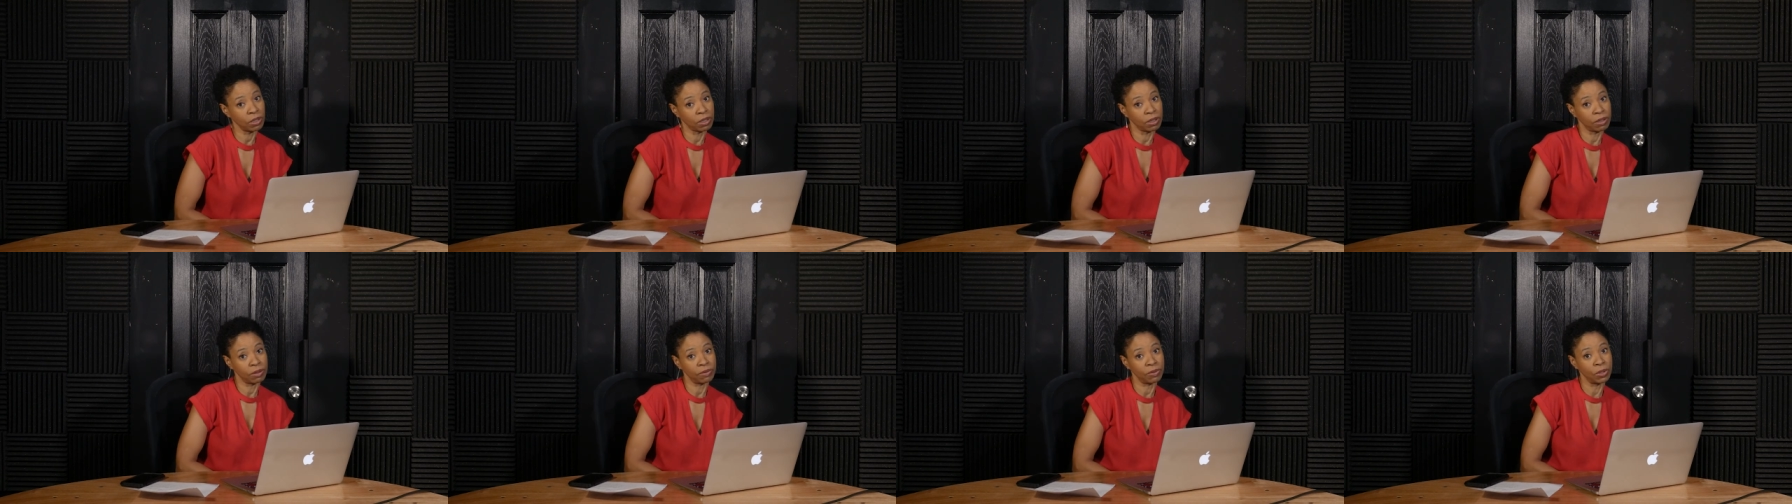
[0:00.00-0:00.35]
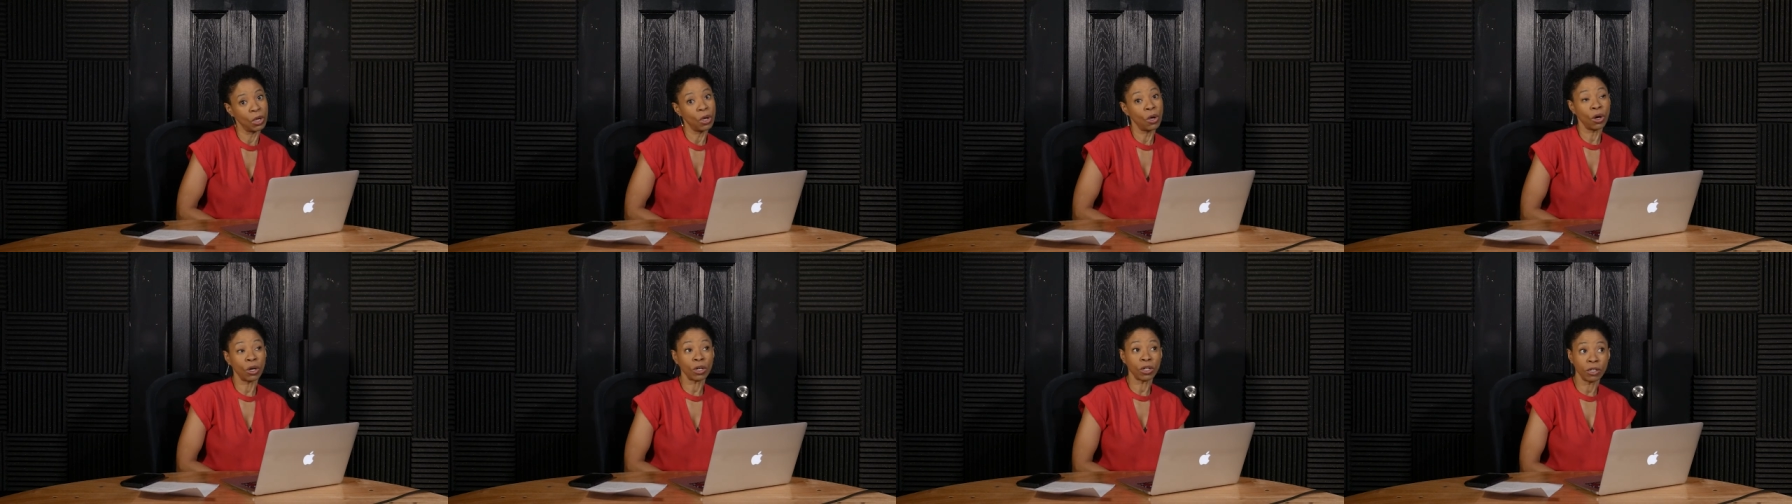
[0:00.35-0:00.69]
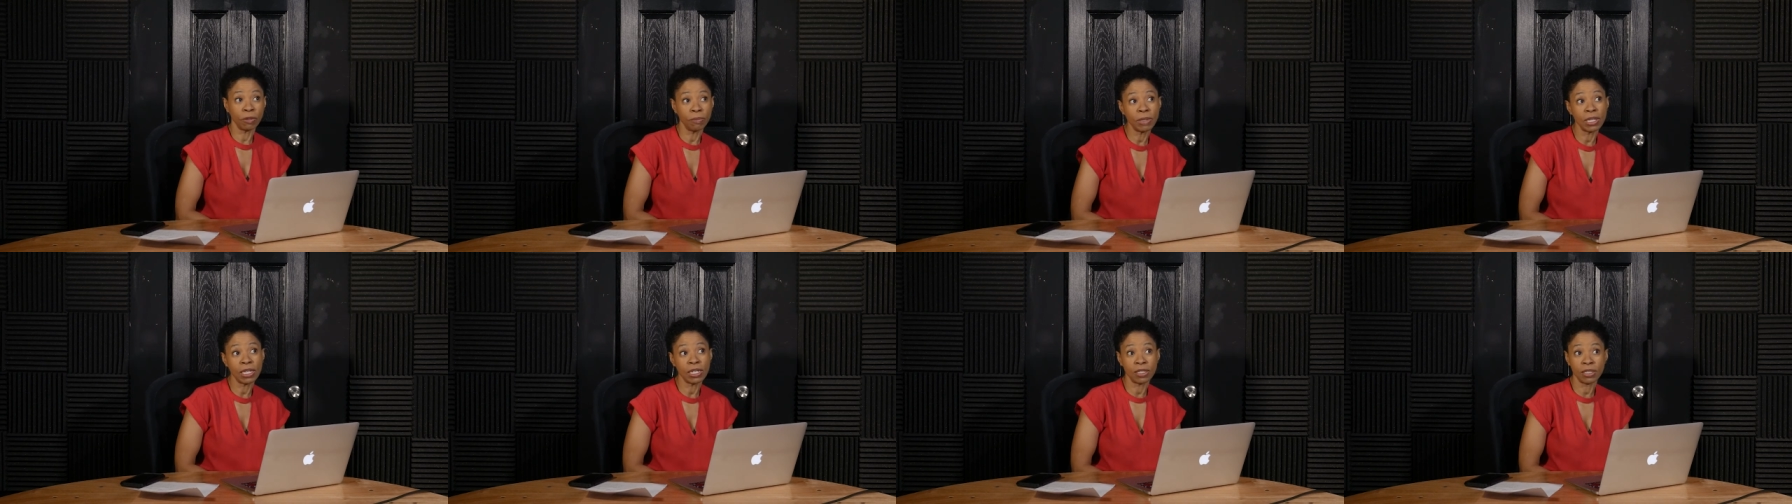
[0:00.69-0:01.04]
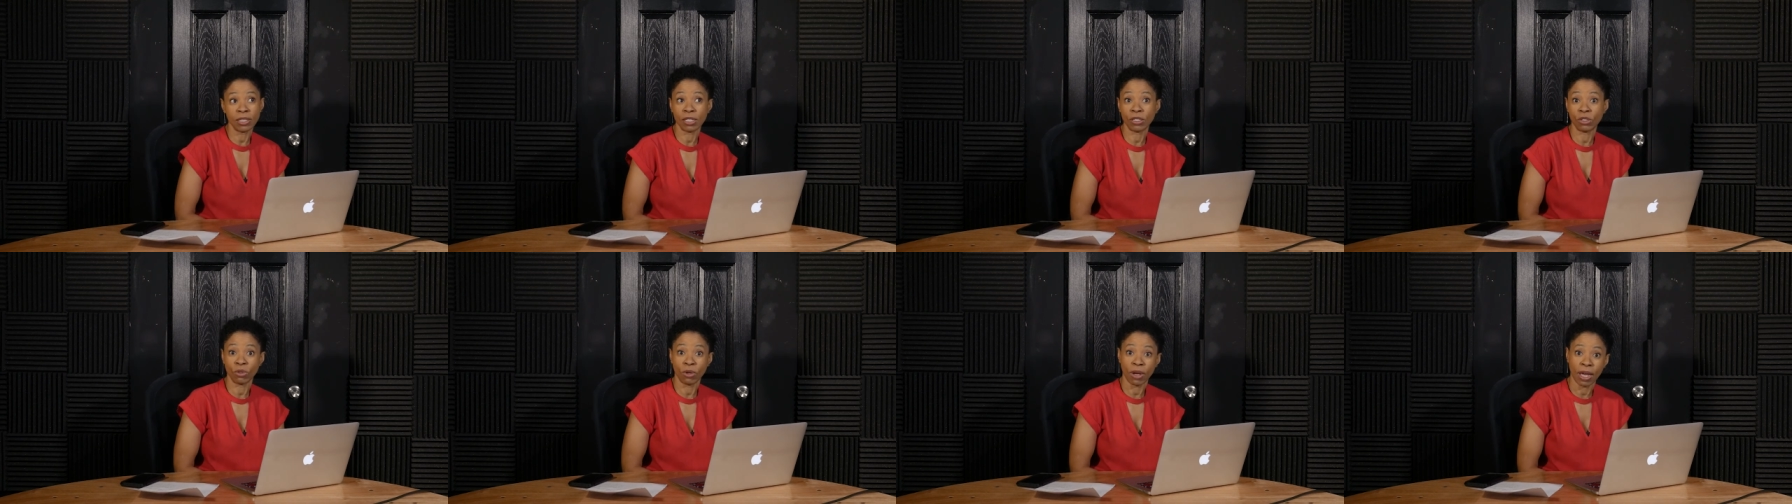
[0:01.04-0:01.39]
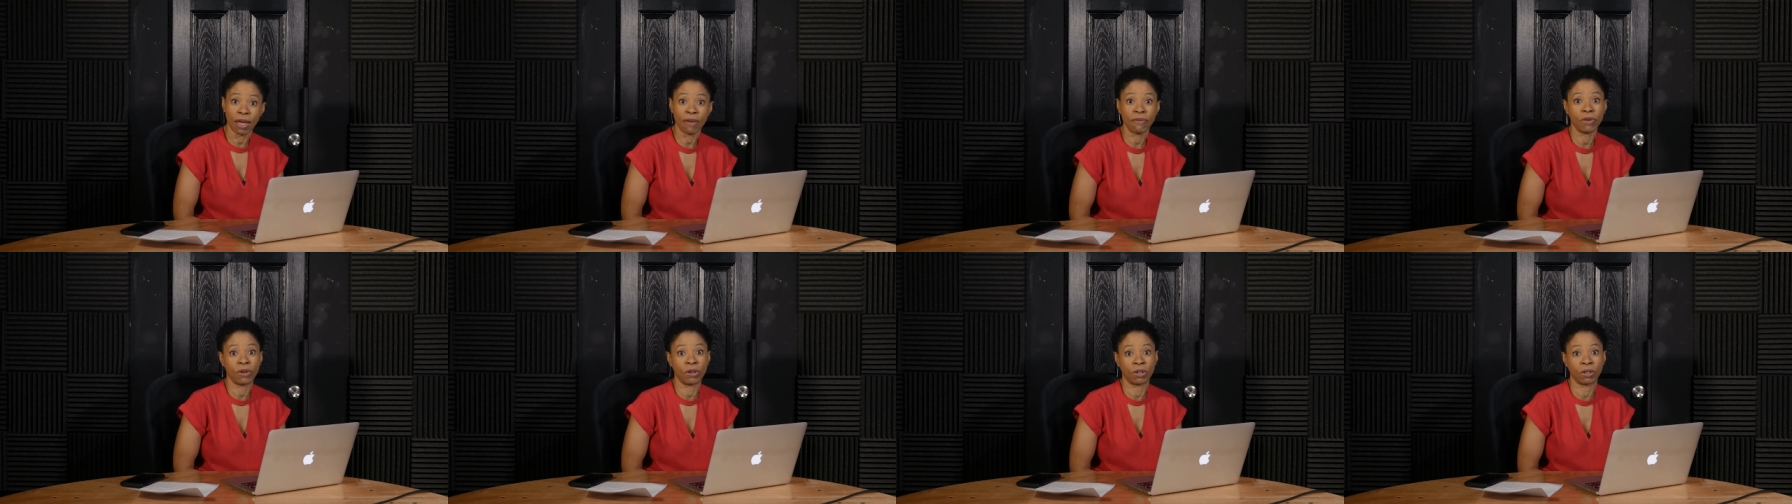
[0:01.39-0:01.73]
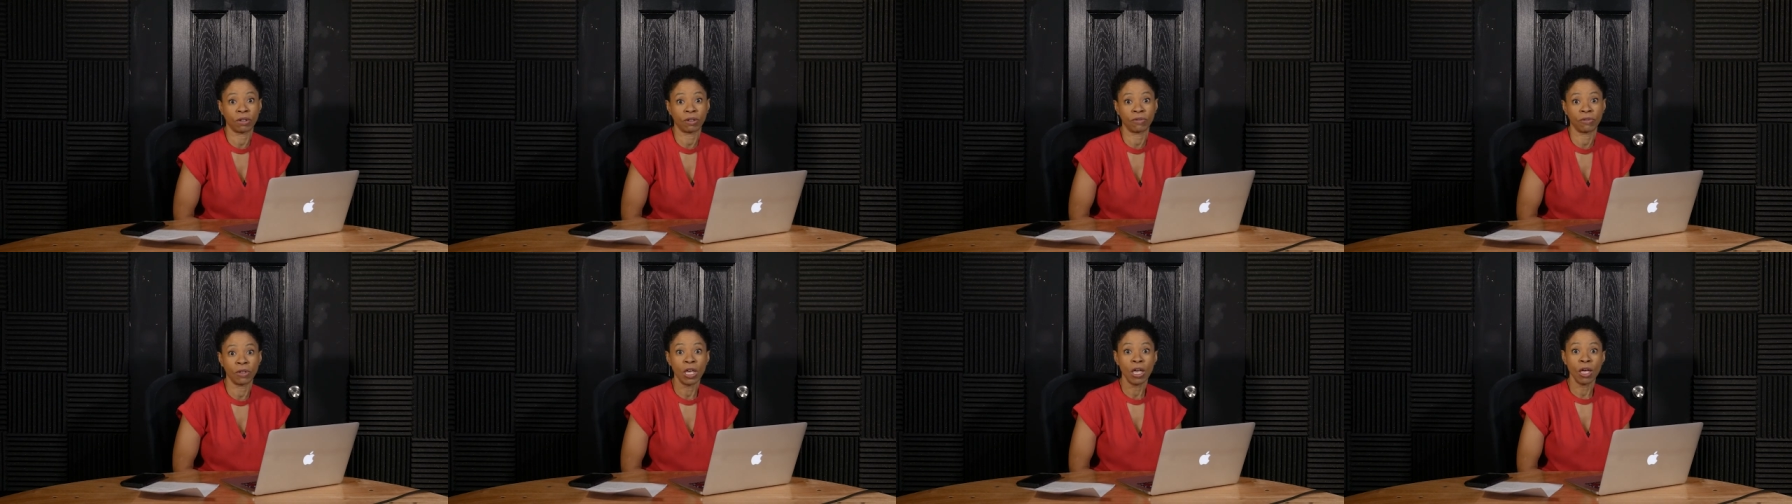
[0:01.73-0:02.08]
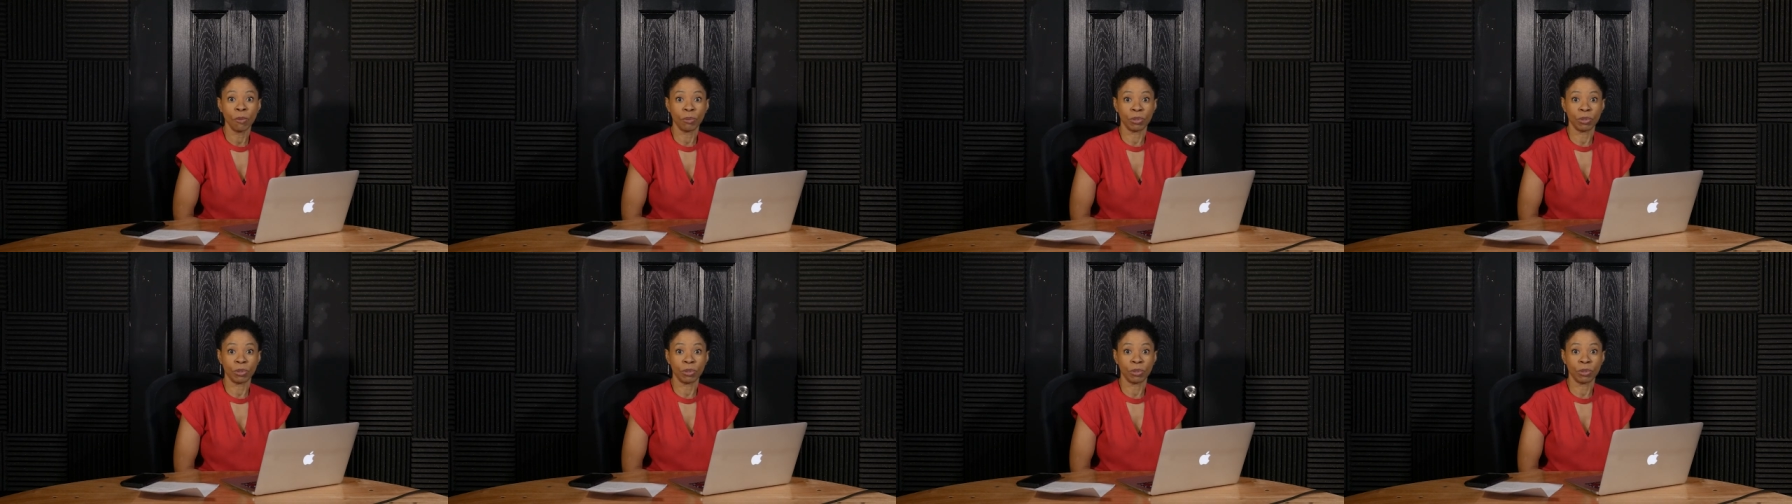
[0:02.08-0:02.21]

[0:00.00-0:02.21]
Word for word: of, or comedians that you have heard of,